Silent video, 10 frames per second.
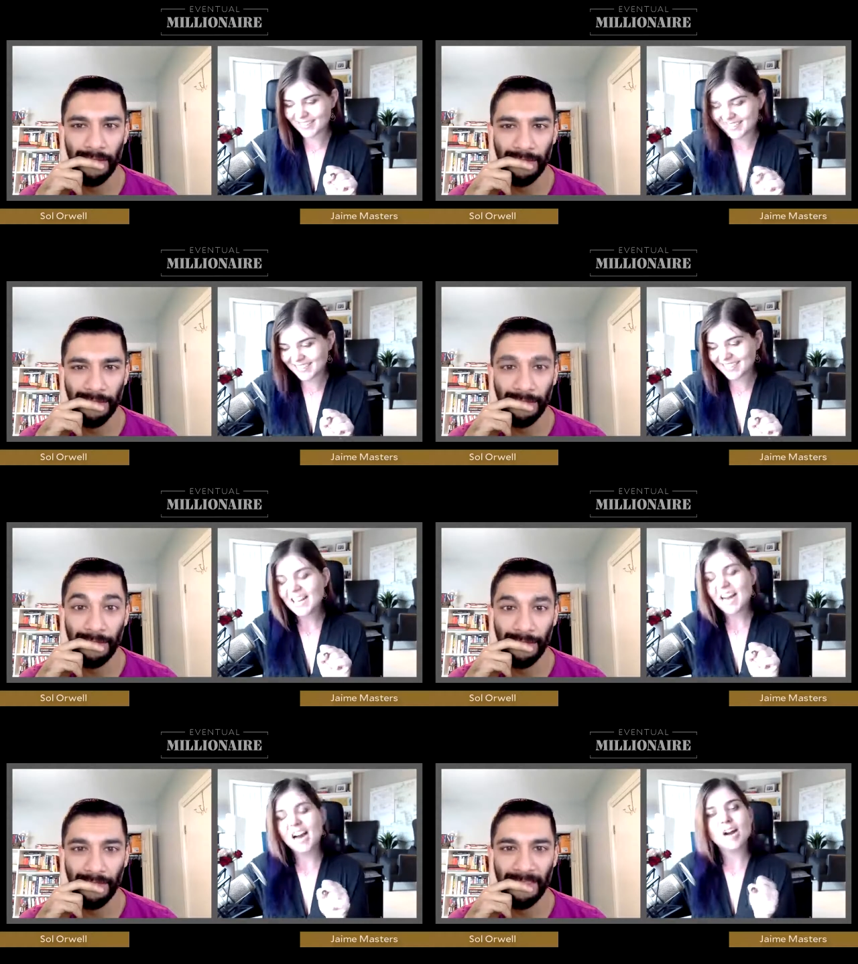Speaker 1: so
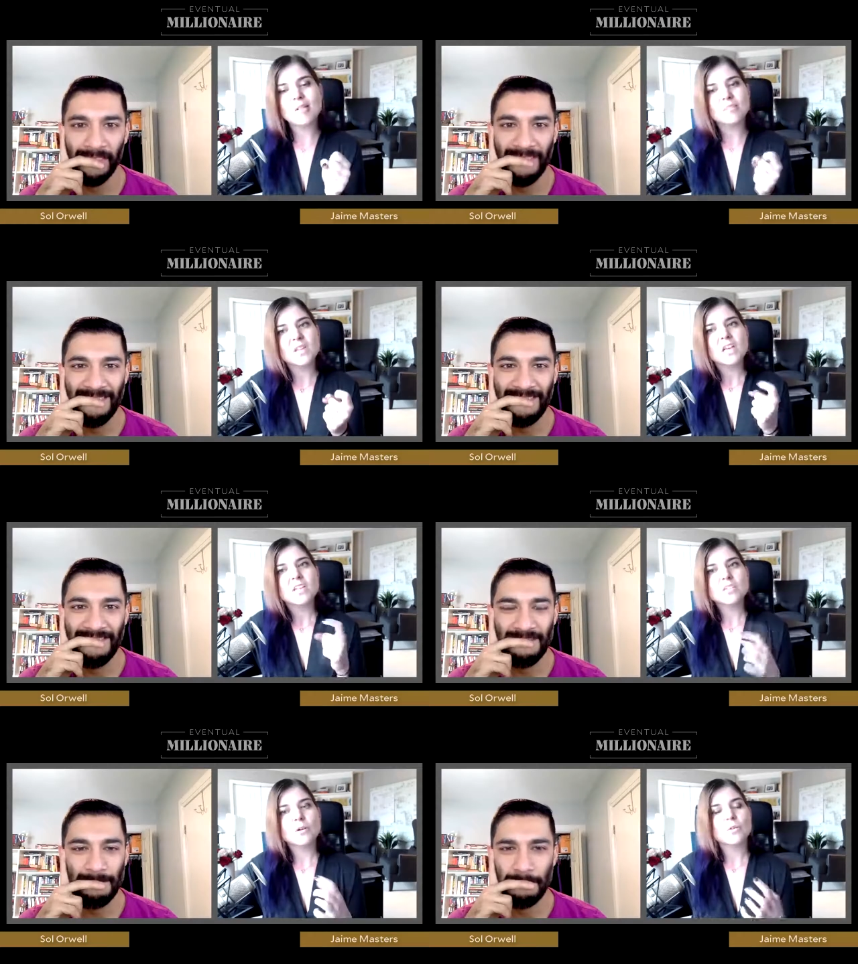um,
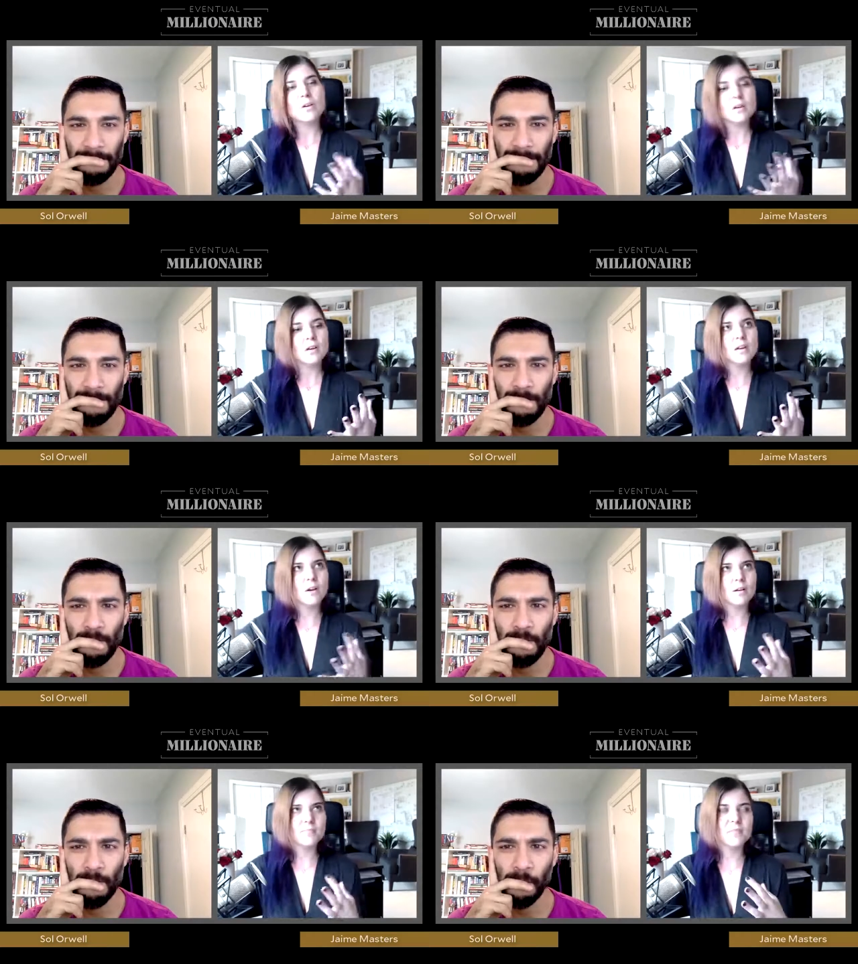so
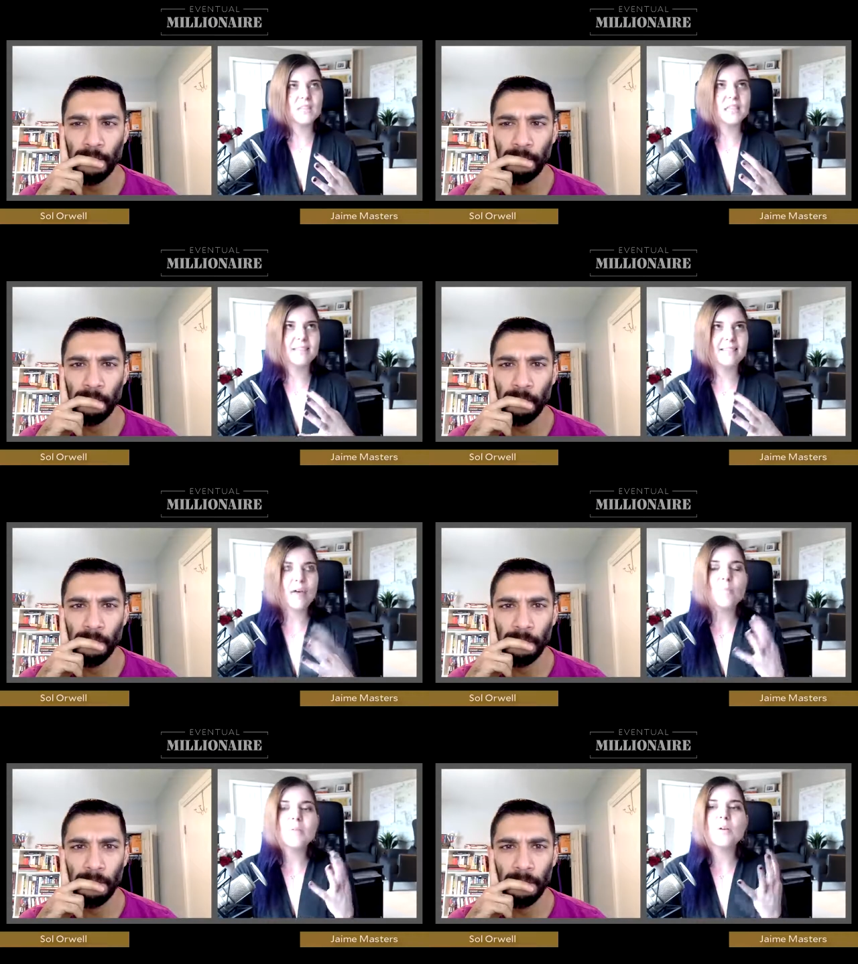
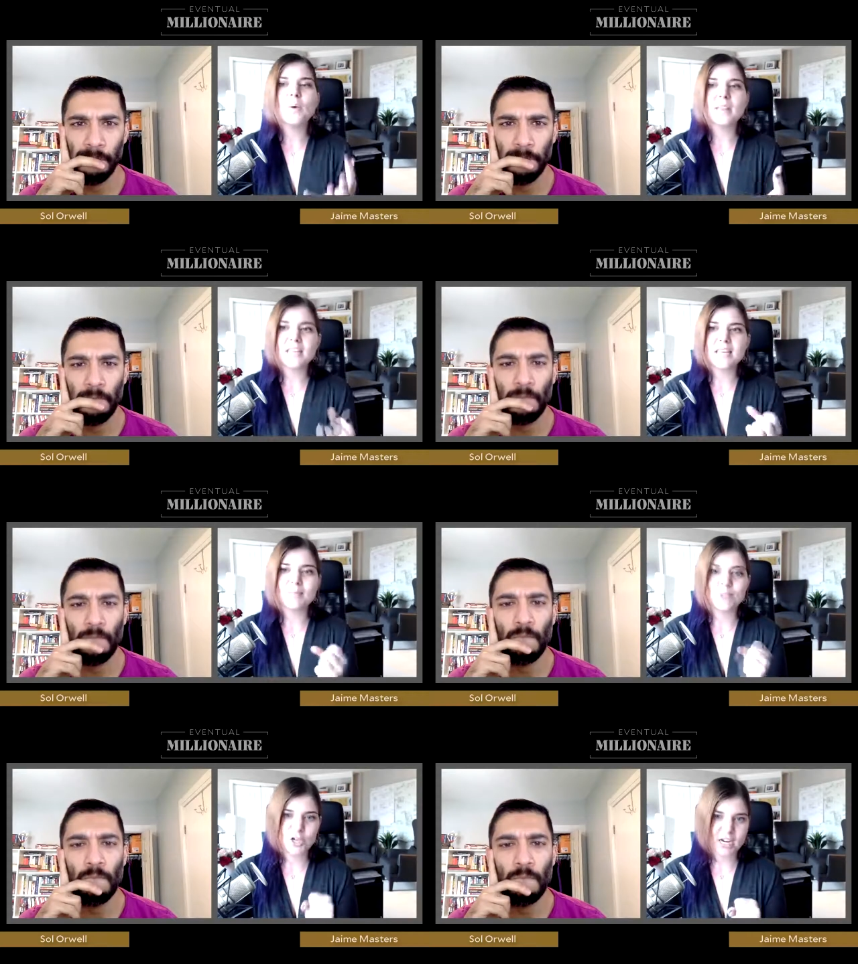help me with
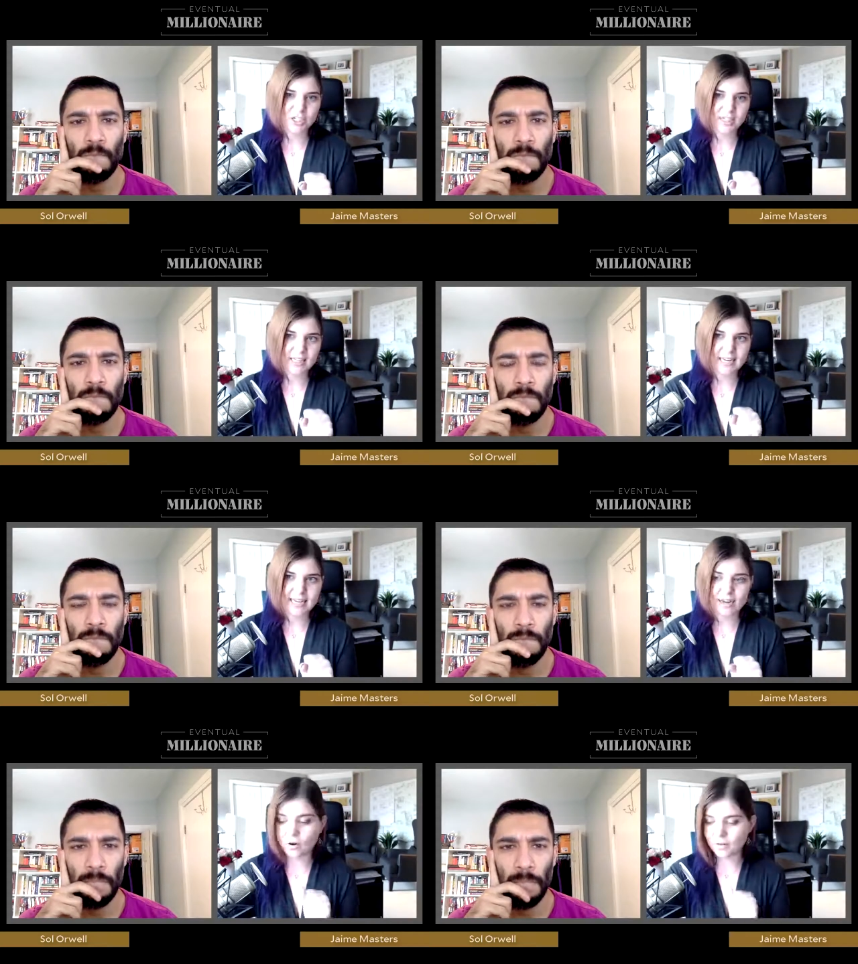the objection that
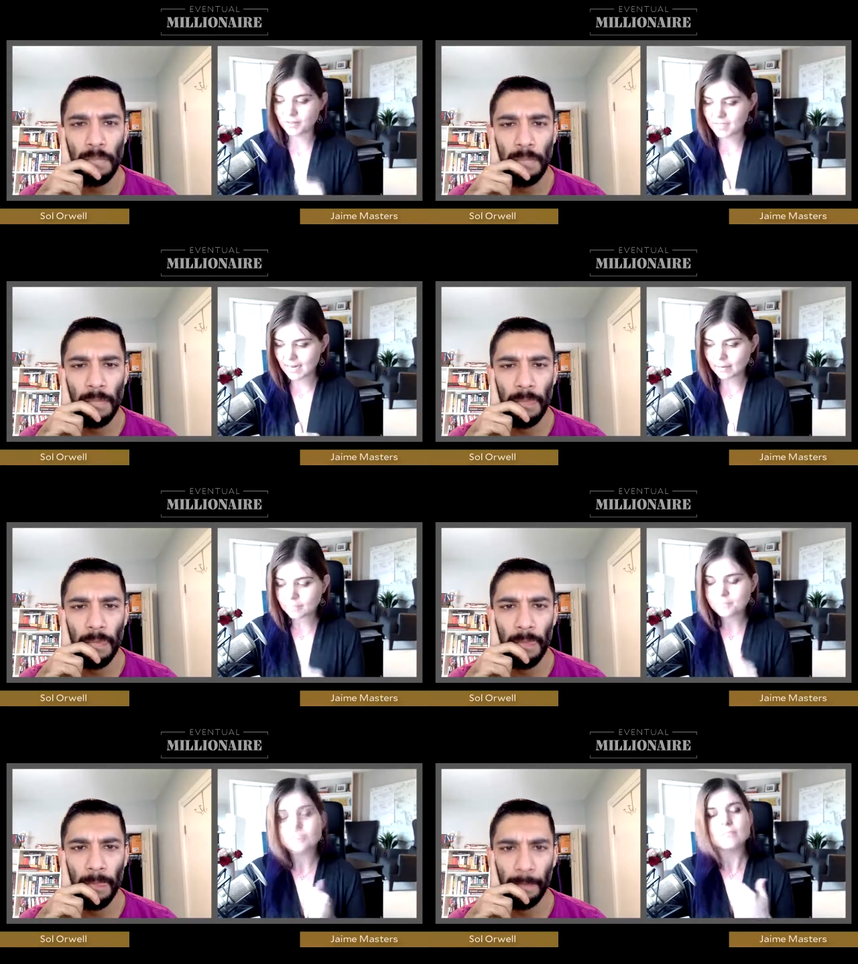I get all the
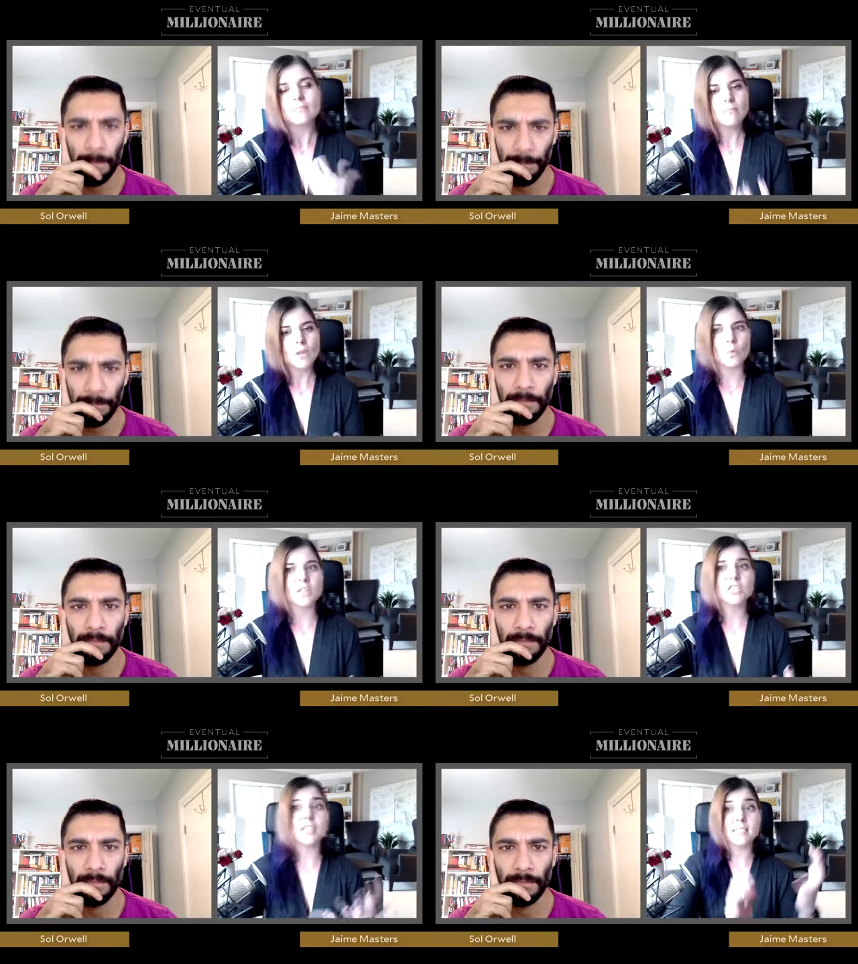time,
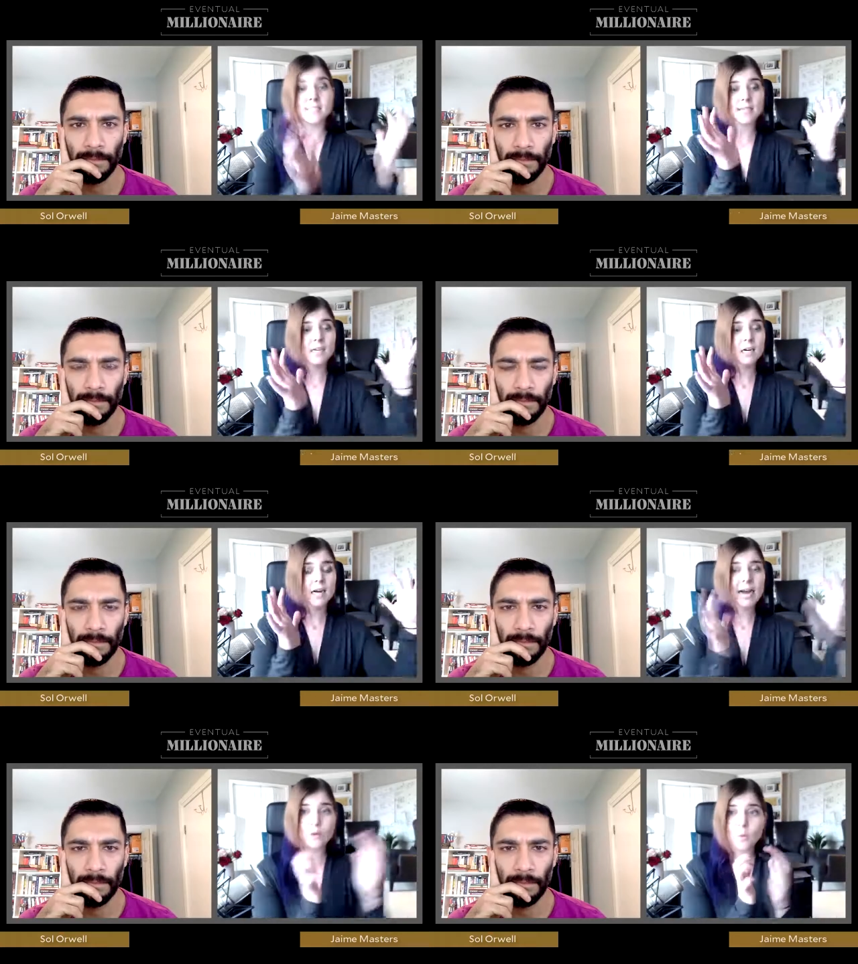which is
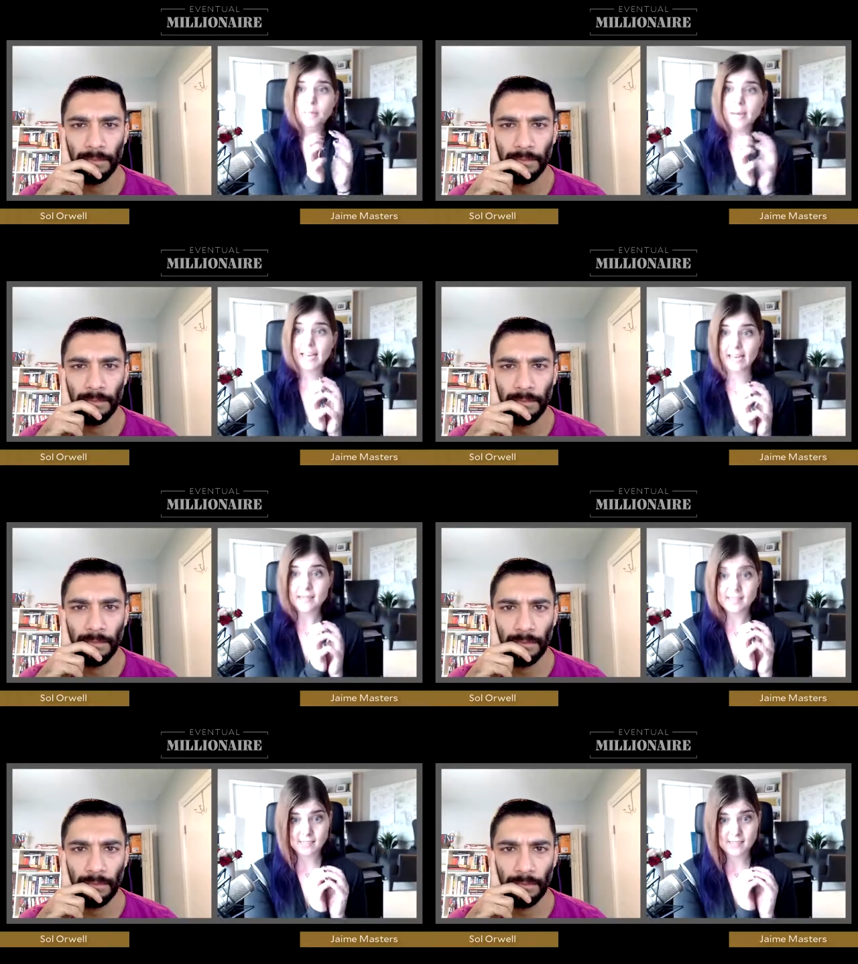how do I pick
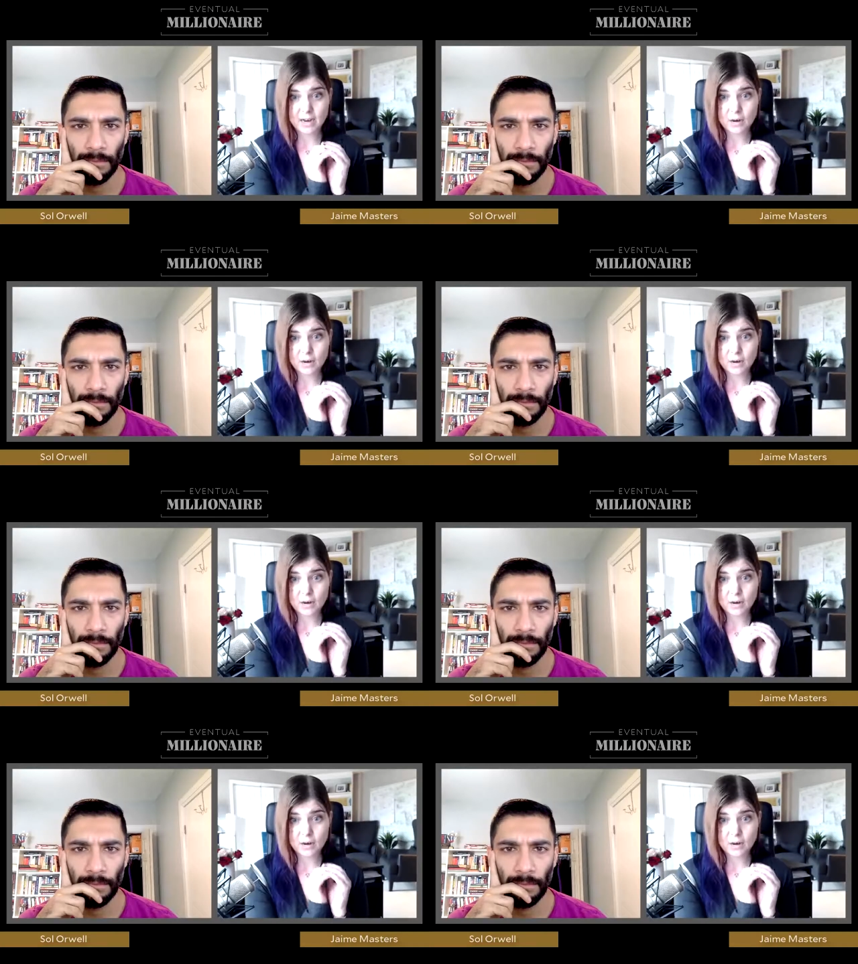it?